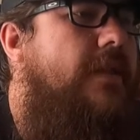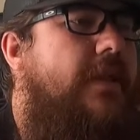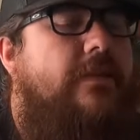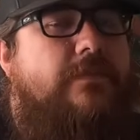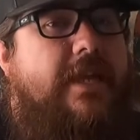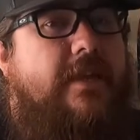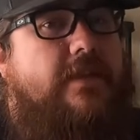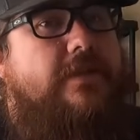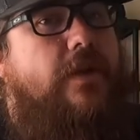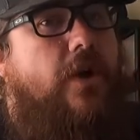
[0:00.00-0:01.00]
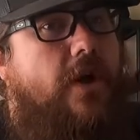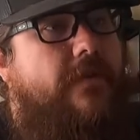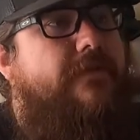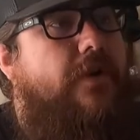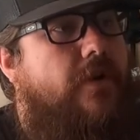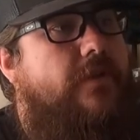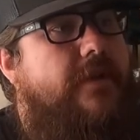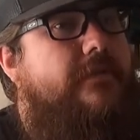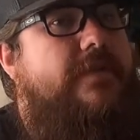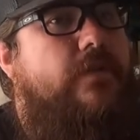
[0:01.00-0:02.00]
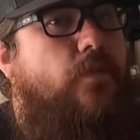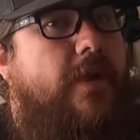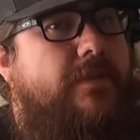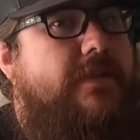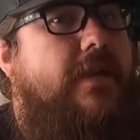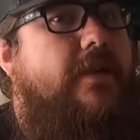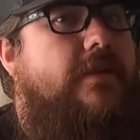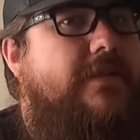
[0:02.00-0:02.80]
Now I'm taking these off the Harley Davidson website